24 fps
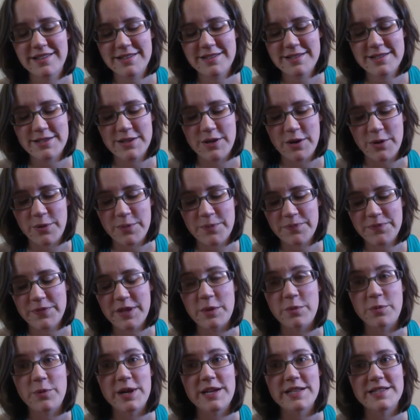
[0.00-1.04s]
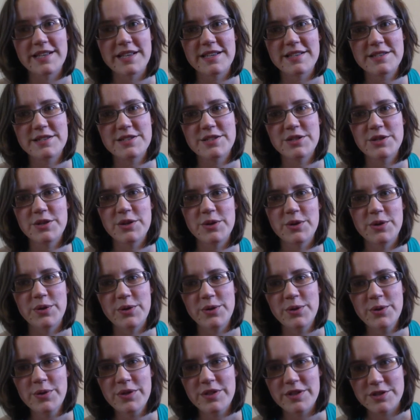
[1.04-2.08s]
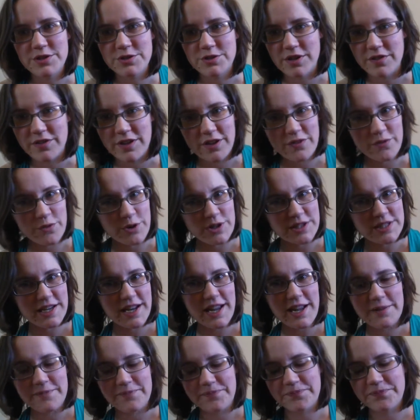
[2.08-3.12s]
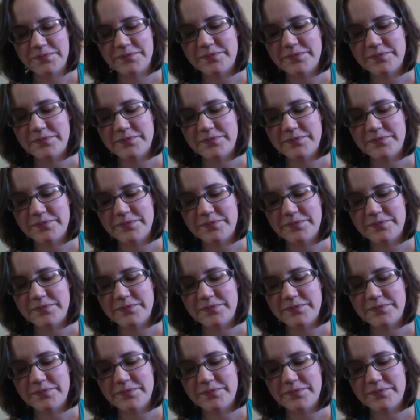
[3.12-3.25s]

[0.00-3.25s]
So that brings us to the trivia for today.